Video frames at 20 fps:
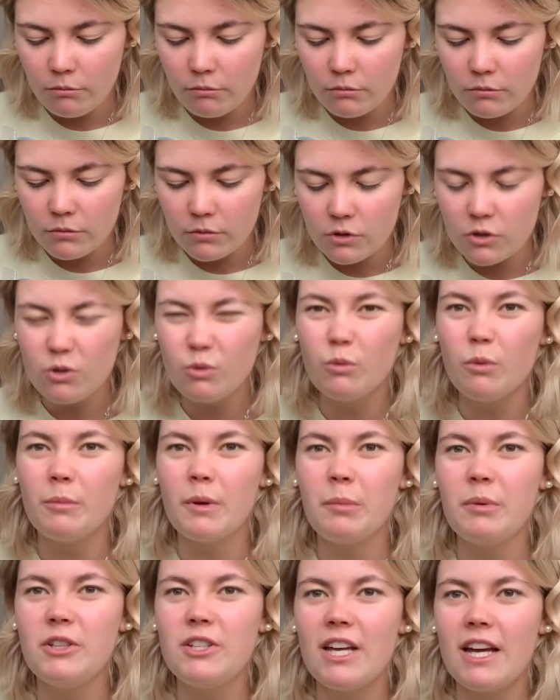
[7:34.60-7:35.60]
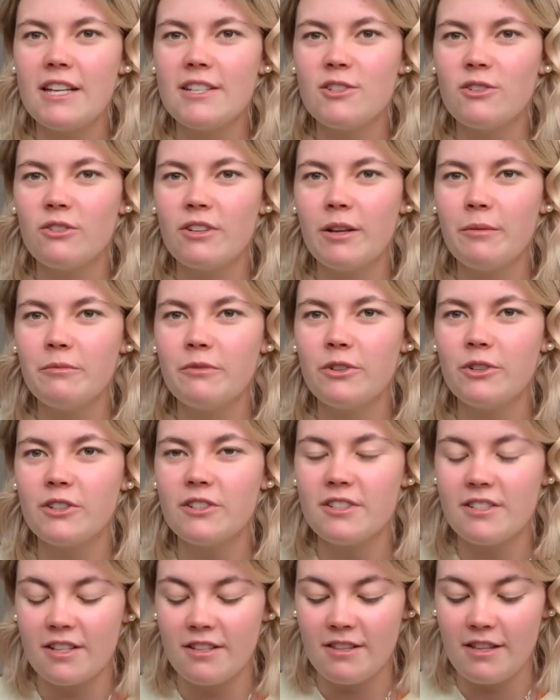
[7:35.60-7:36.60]
so we'll maybe test it on him
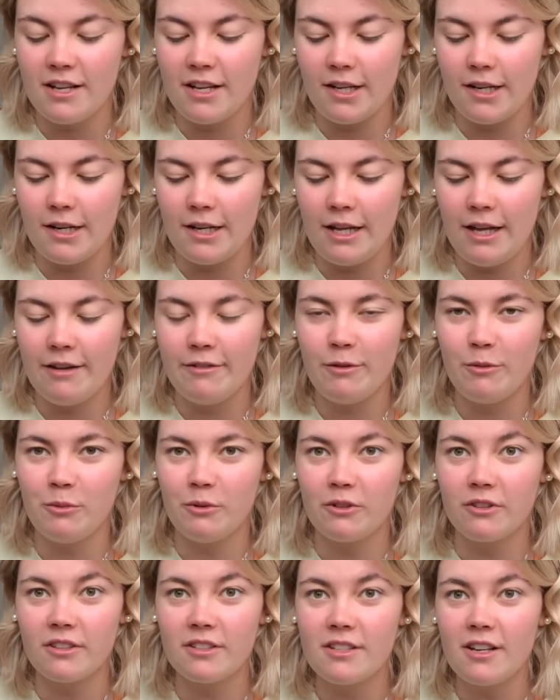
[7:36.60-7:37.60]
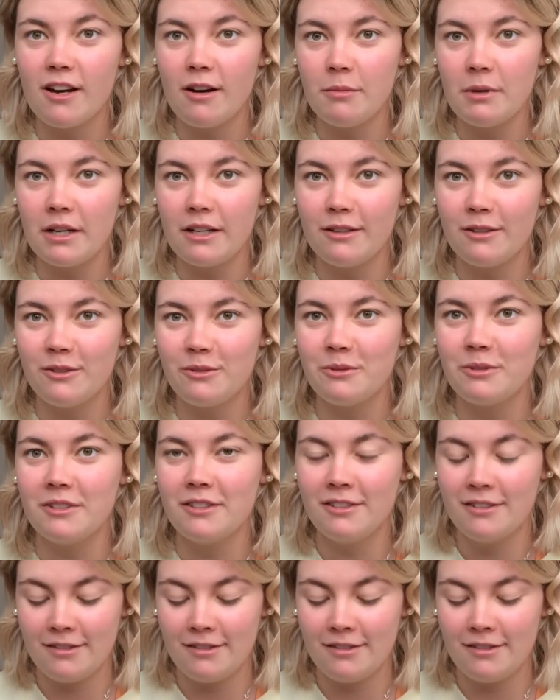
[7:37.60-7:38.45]
first, and then if it works, I'll buy another one.